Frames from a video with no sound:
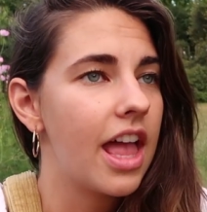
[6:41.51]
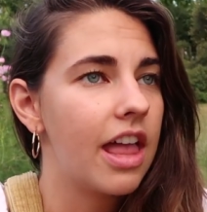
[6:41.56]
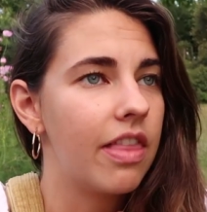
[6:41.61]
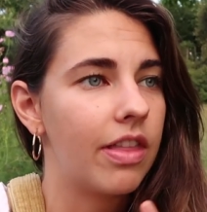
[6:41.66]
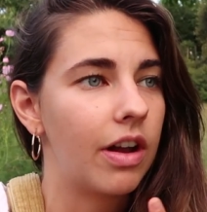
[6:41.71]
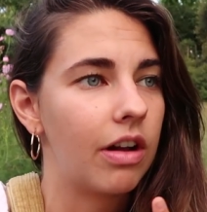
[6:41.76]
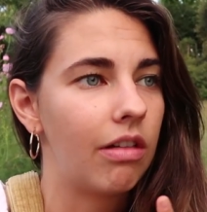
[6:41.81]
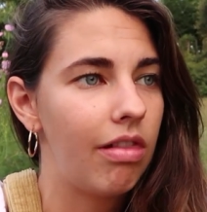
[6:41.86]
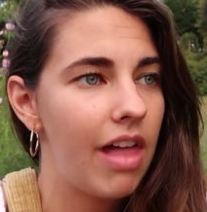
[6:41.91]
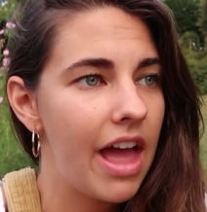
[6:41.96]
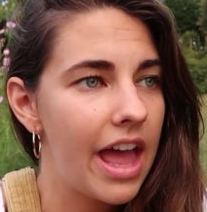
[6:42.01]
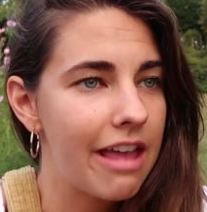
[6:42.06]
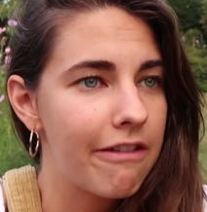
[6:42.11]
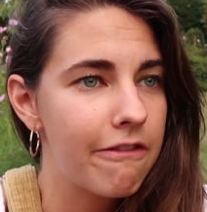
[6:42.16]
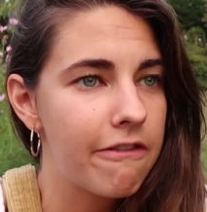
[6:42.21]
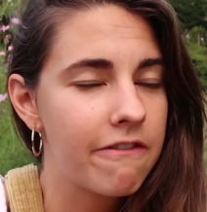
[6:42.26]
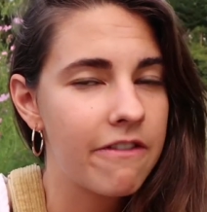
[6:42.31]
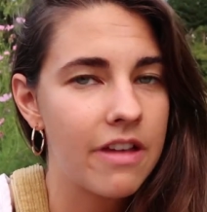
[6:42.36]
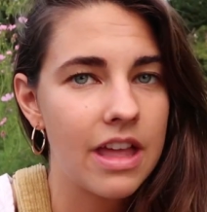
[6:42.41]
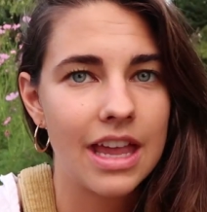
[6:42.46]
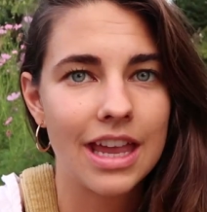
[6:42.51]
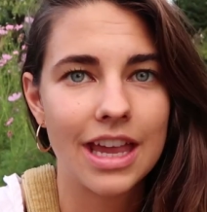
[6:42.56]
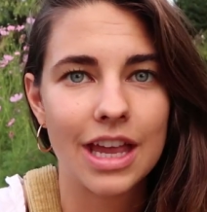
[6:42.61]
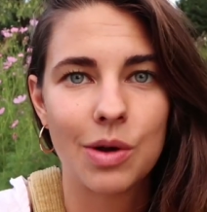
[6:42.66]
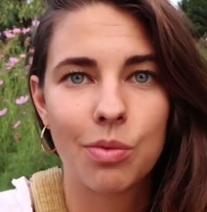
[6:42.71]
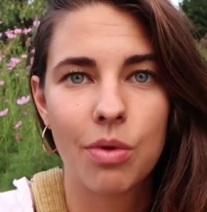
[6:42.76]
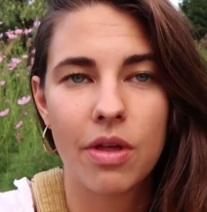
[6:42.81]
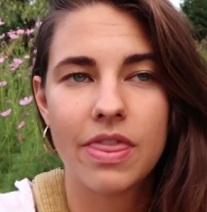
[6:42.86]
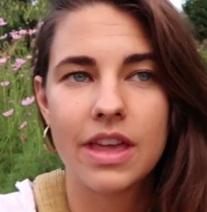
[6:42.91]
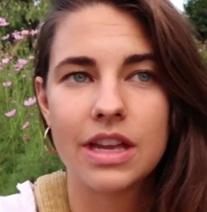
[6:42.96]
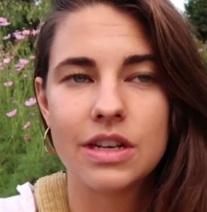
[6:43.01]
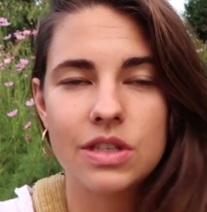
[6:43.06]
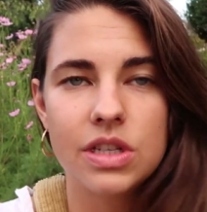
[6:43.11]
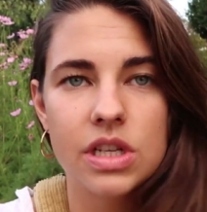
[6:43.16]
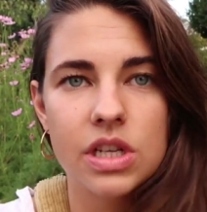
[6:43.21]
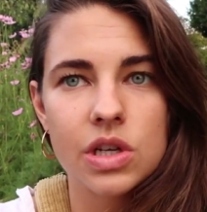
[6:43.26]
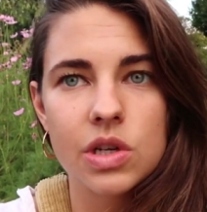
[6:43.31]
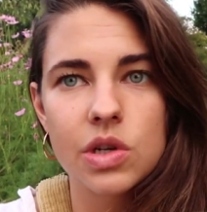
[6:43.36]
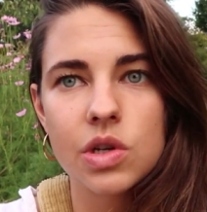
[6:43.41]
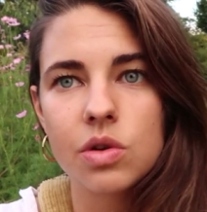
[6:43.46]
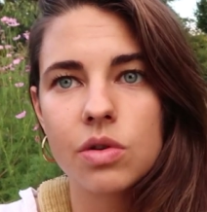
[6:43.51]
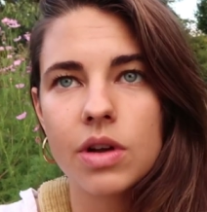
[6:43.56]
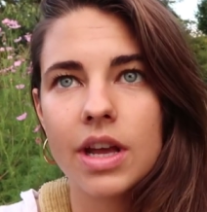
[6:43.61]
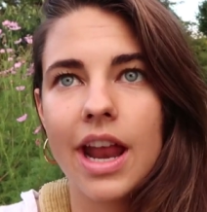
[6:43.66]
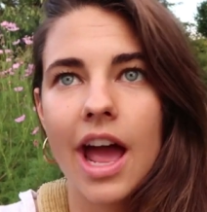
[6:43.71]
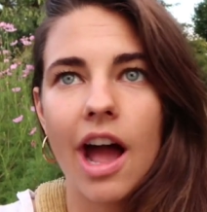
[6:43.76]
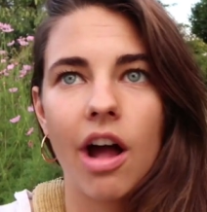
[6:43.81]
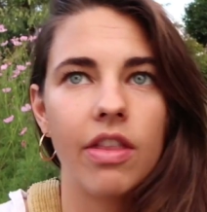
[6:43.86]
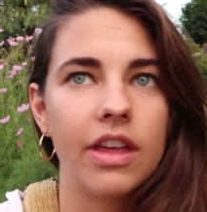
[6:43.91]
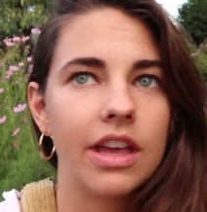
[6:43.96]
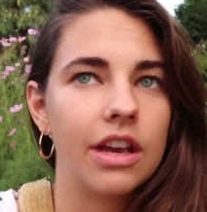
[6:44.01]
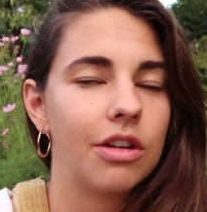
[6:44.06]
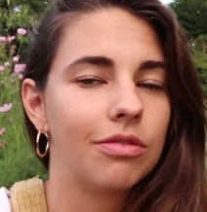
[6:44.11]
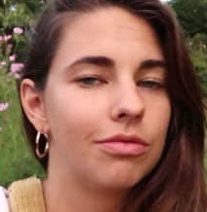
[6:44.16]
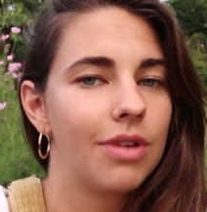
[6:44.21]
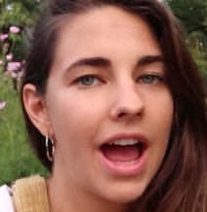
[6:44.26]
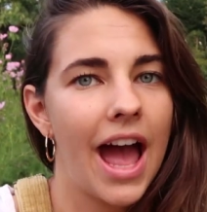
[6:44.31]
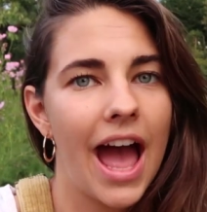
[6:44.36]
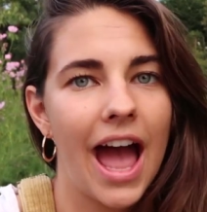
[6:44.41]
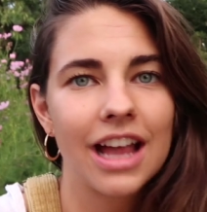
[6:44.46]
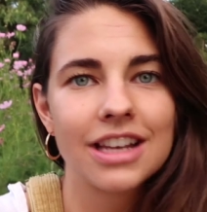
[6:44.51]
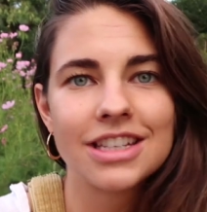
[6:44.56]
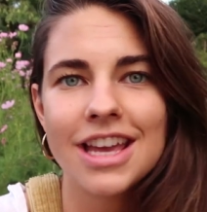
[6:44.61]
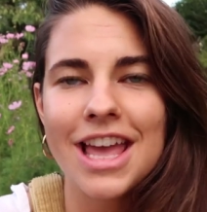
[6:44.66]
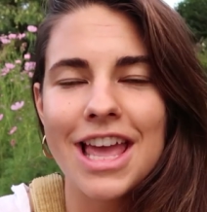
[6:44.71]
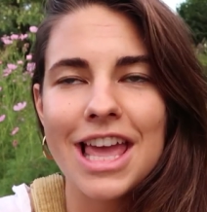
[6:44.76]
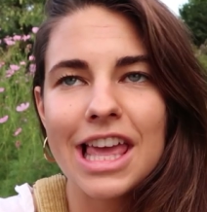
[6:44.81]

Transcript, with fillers: and their life and and what they do and how they interact.